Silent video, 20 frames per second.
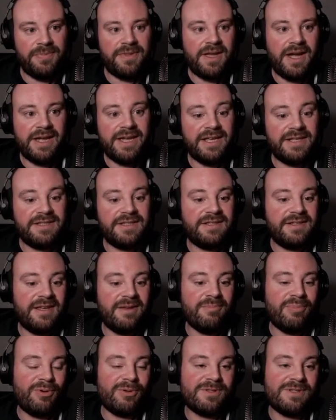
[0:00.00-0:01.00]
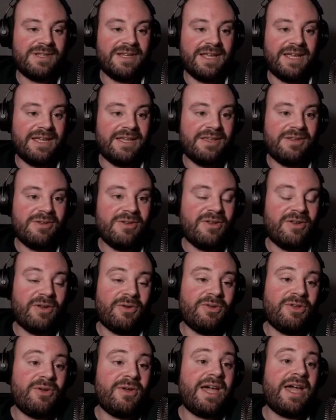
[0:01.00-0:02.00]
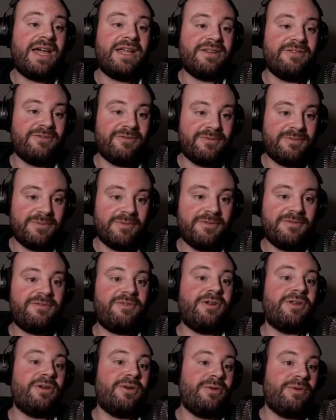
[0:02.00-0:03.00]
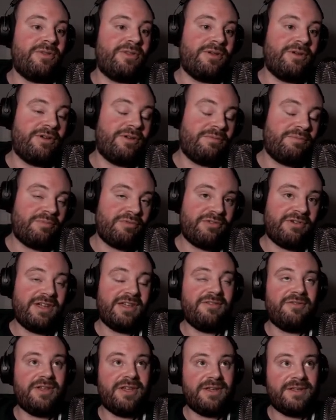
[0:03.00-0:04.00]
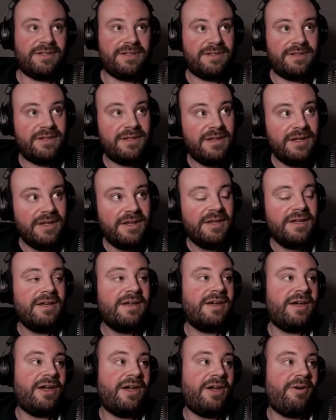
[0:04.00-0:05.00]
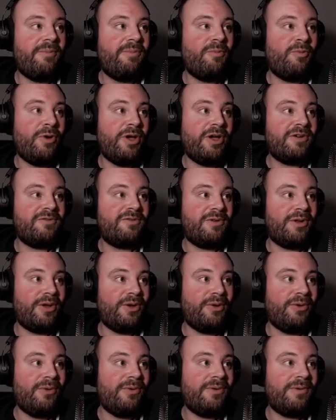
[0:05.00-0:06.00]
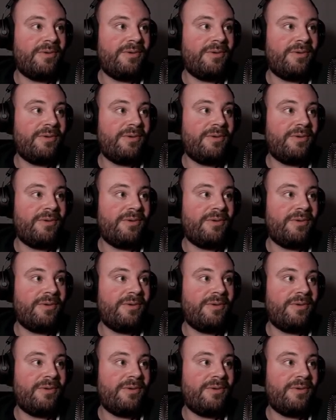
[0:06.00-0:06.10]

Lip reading: I guess importantly, you can follow the previous workflow